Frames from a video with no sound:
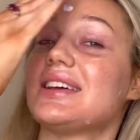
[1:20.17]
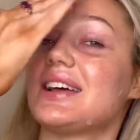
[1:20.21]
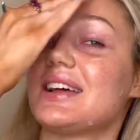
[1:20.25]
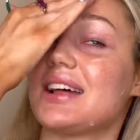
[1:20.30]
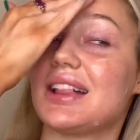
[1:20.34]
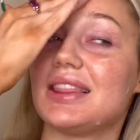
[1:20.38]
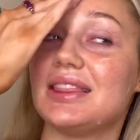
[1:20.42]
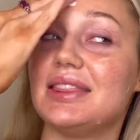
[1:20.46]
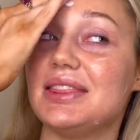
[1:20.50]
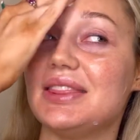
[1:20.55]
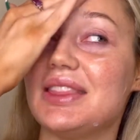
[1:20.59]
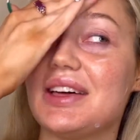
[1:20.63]
I
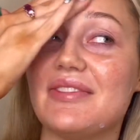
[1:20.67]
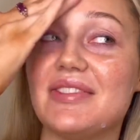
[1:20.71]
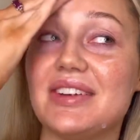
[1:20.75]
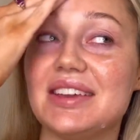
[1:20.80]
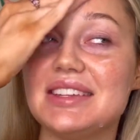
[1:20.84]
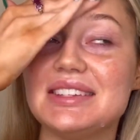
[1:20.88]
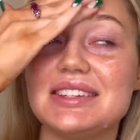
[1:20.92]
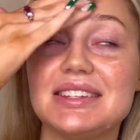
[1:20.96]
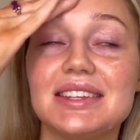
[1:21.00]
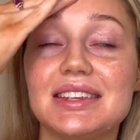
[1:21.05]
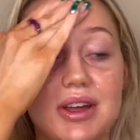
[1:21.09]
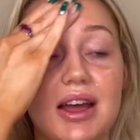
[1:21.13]
love it.
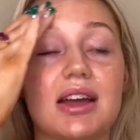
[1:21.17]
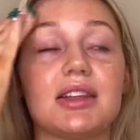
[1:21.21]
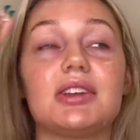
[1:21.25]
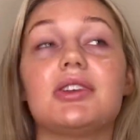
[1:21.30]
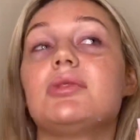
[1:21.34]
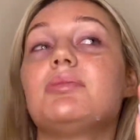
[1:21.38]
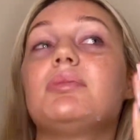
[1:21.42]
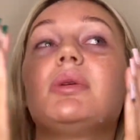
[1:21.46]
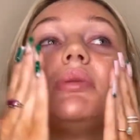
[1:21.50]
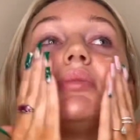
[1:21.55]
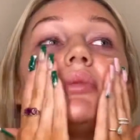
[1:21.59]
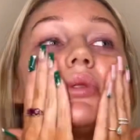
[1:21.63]
I know
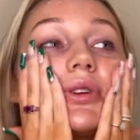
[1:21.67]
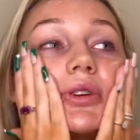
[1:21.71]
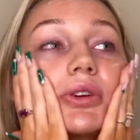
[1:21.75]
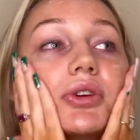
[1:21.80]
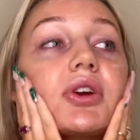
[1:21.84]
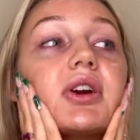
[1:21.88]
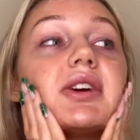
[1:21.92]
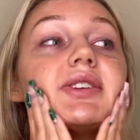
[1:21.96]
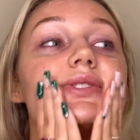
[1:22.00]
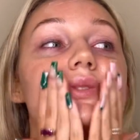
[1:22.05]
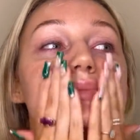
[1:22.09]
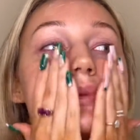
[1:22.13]
people are
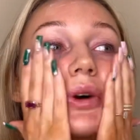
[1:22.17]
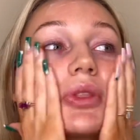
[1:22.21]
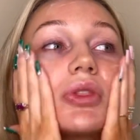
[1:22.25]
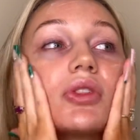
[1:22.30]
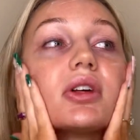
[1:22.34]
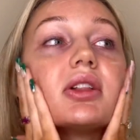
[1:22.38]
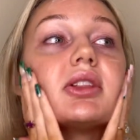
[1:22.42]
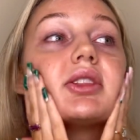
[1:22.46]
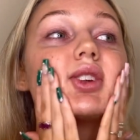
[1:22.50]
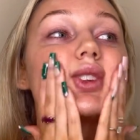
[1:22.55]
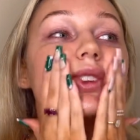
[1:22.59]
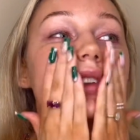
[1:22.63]
crazy about the
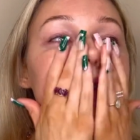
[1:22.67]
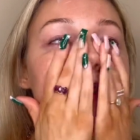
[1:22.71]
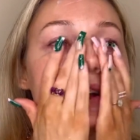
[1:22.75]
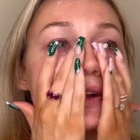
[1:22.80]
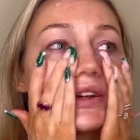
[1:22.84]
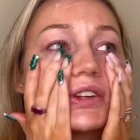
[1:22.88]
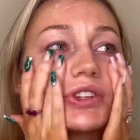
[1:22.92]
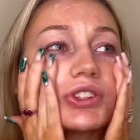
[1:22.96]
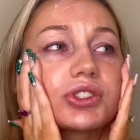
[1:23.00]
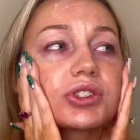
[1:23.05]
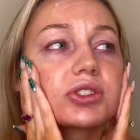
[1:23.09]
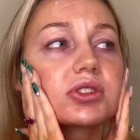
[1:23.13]

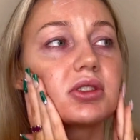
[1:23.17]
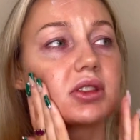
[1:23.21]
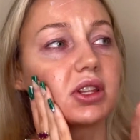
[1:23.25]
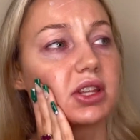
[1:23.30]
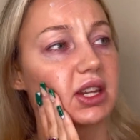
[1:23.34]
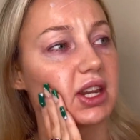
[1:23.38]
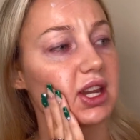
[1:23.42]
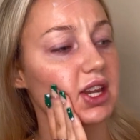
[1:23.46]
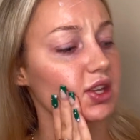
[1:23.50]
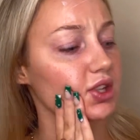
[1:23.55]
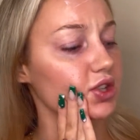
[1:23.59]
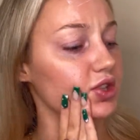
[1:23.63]

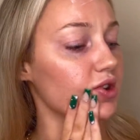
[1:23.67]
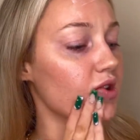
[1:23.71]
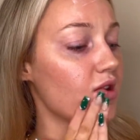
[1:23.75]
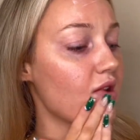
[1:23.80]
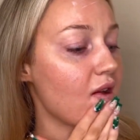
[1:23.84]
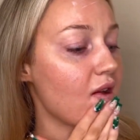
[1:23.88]
Laneige.